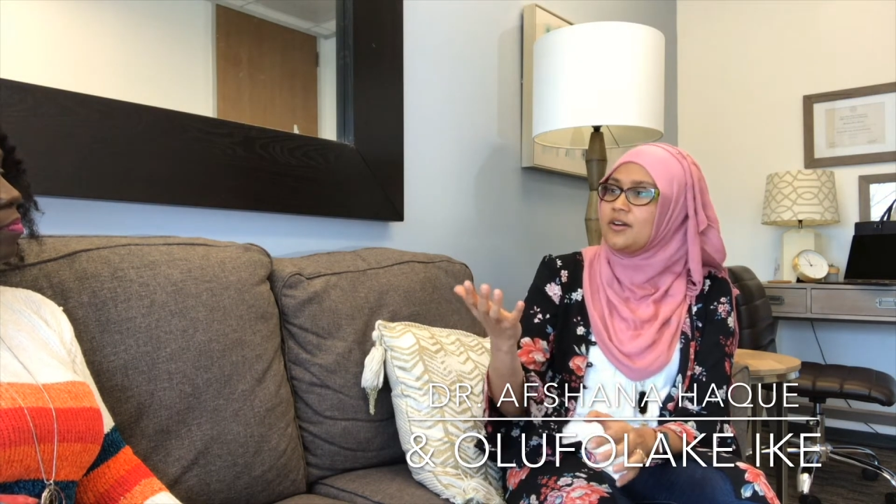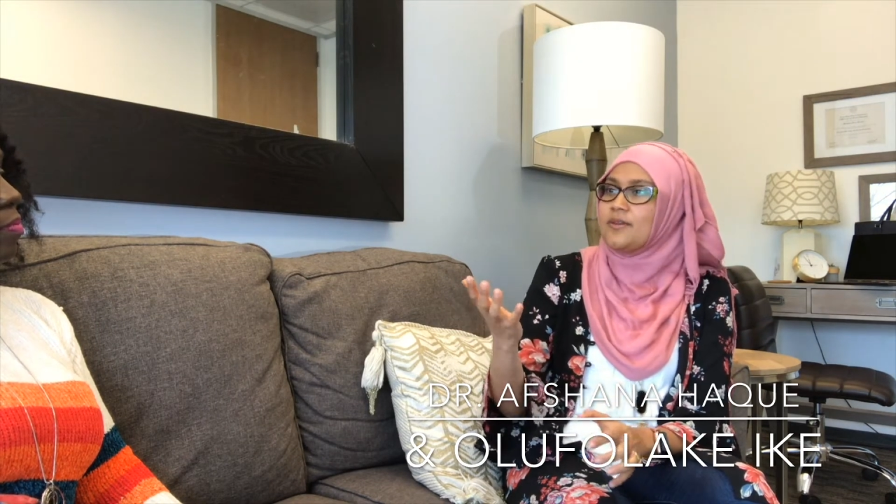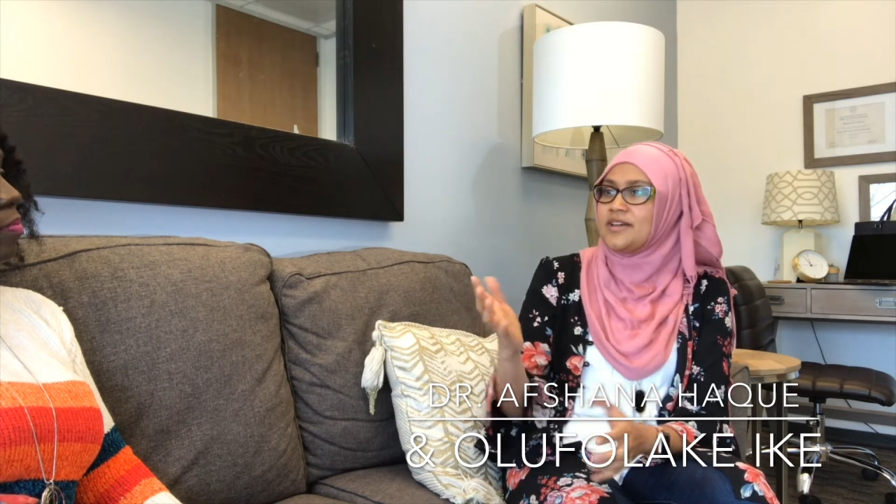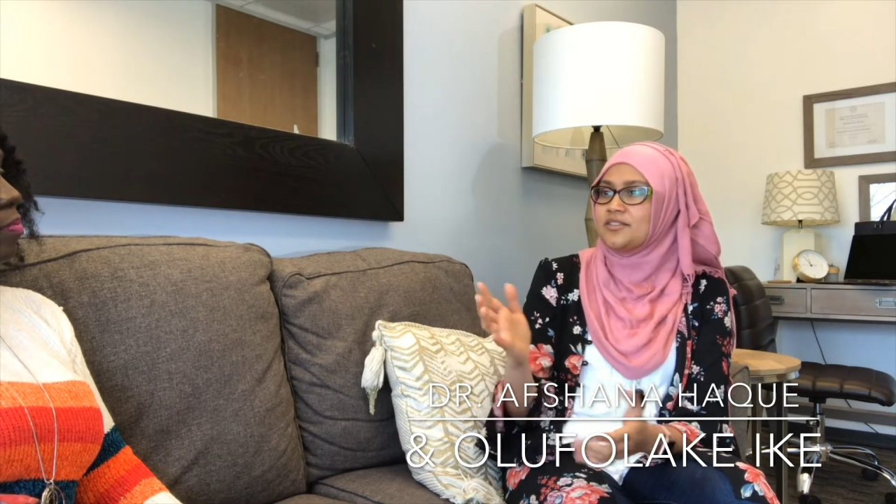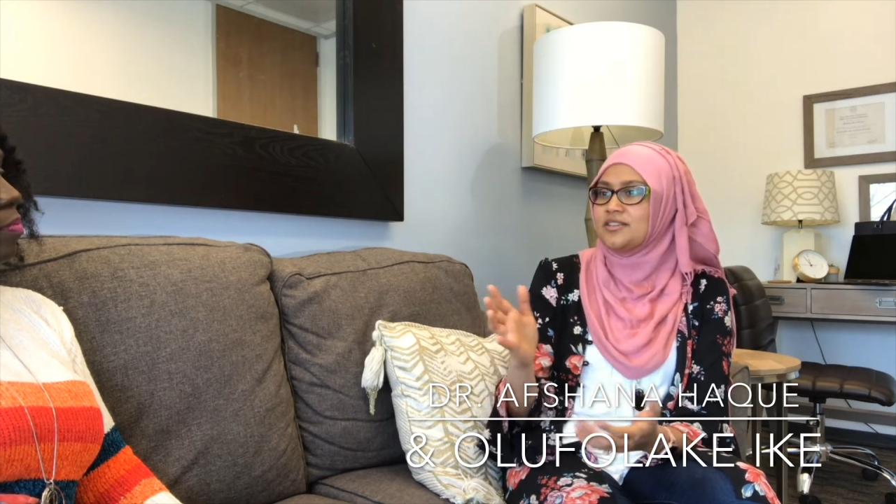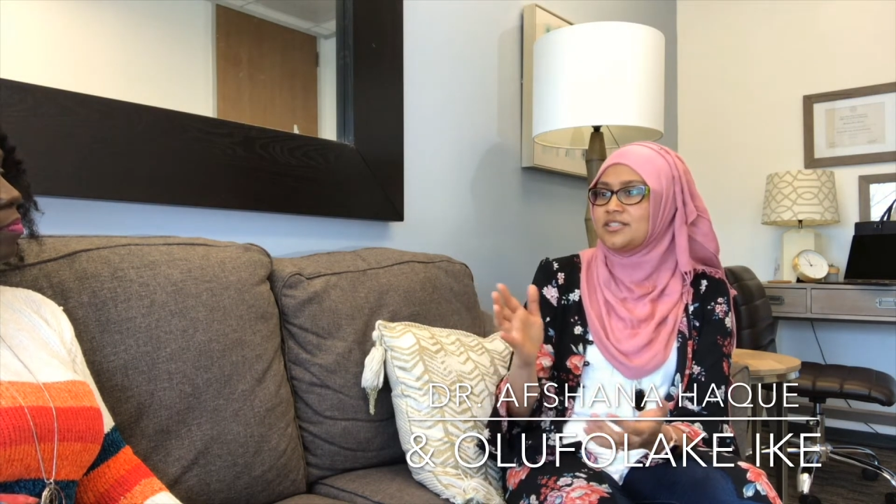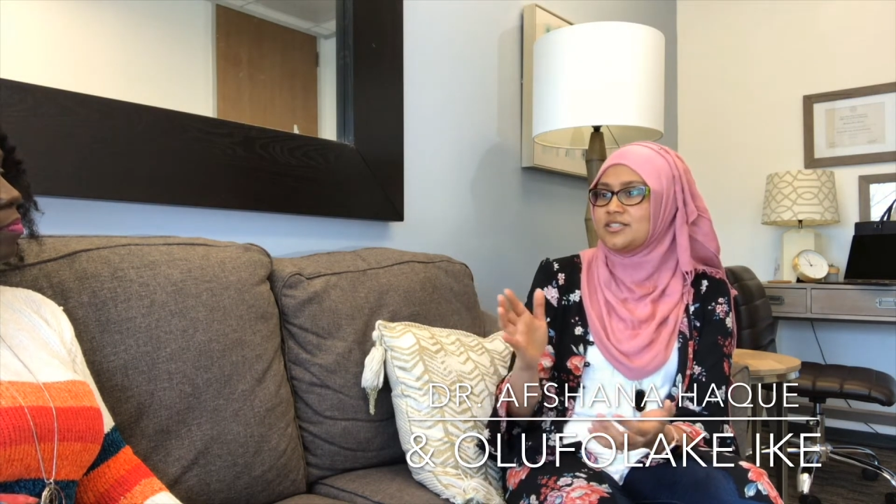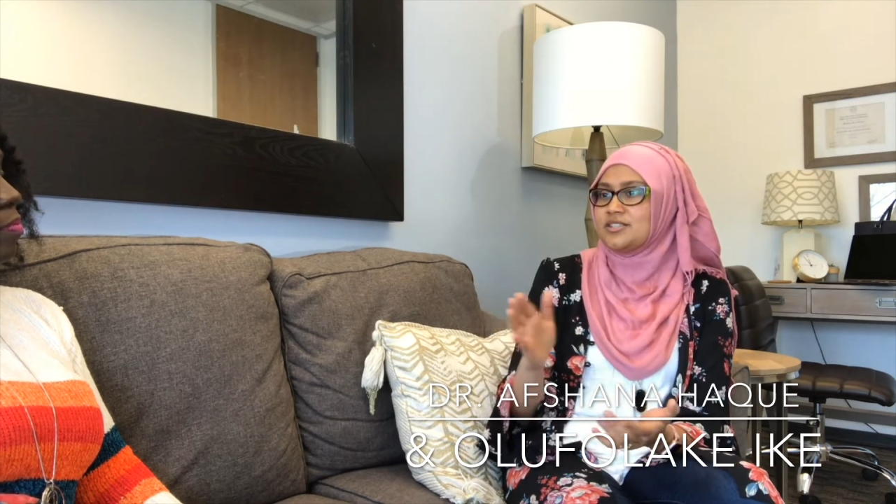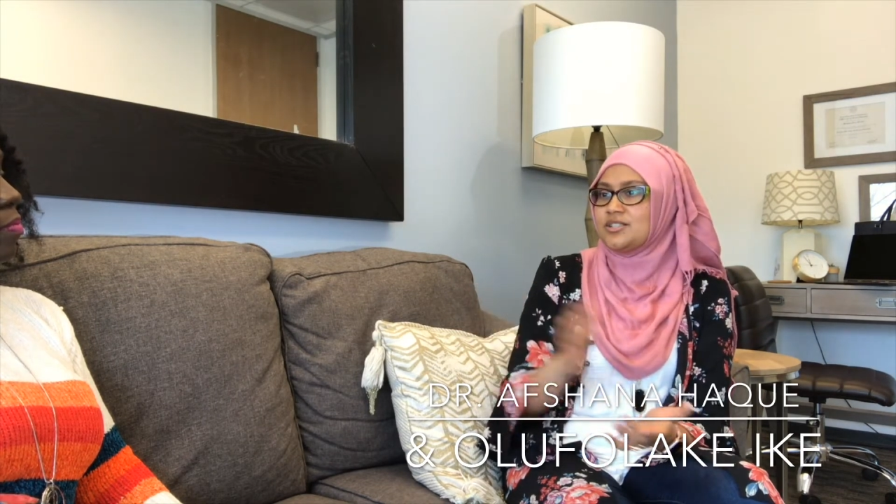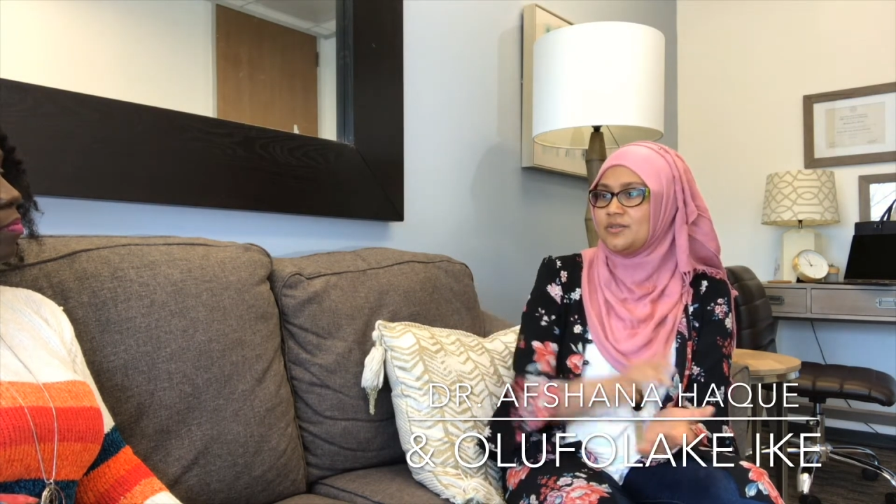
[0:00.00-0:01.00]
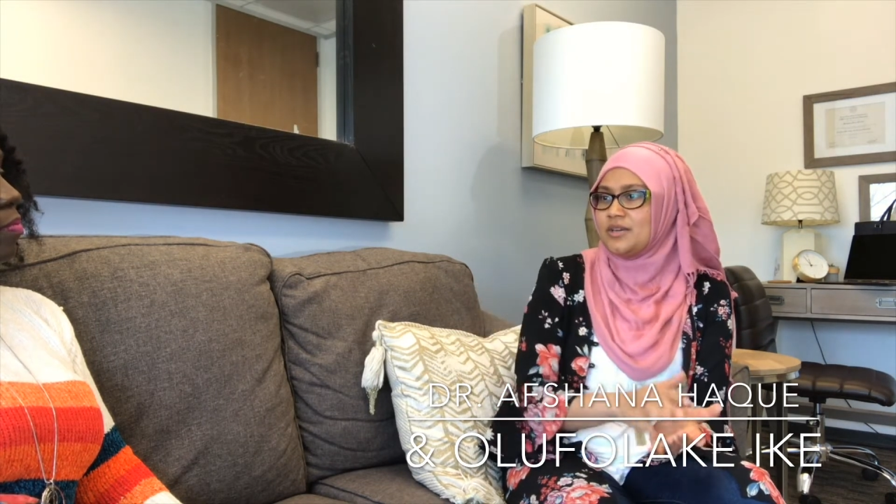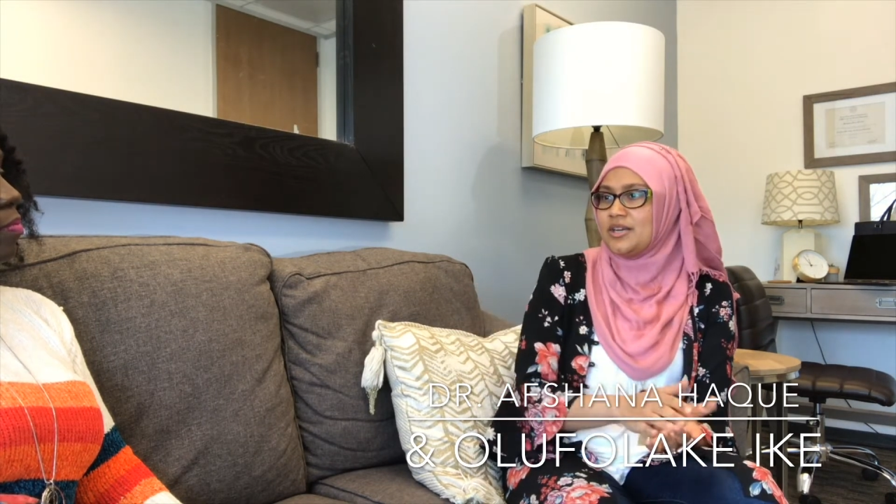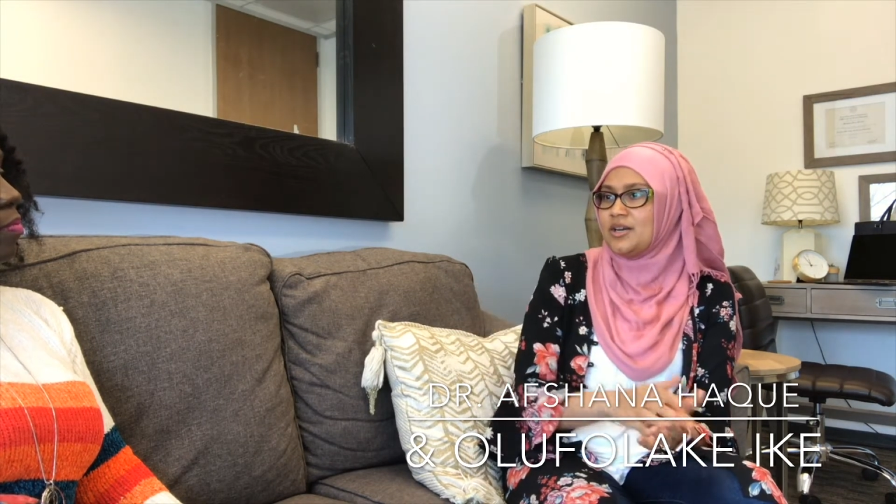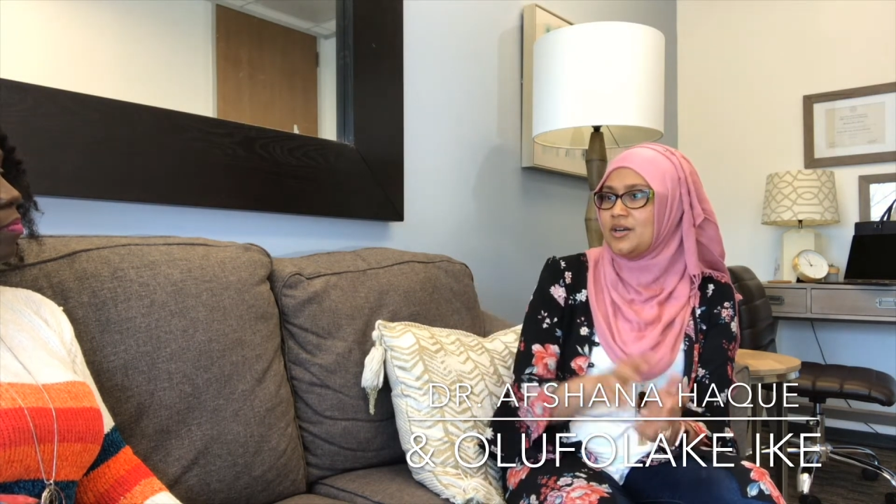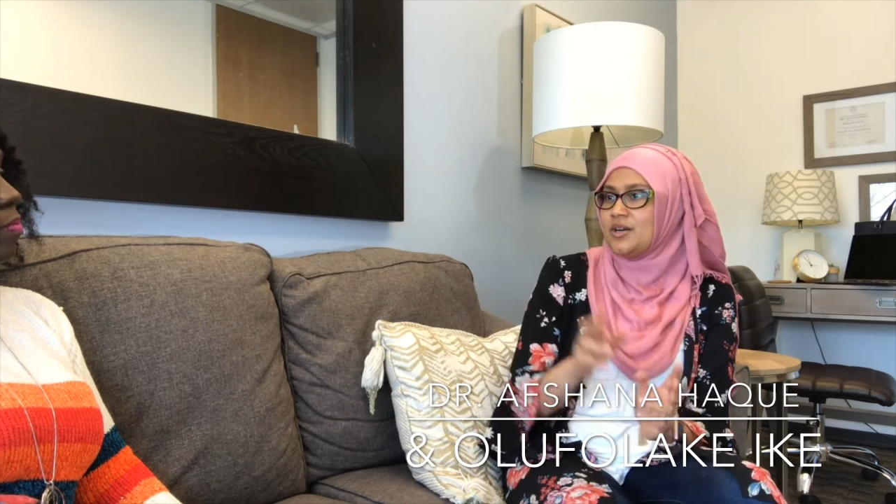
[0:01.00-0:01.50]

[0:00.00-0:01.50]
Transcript: rather than just doing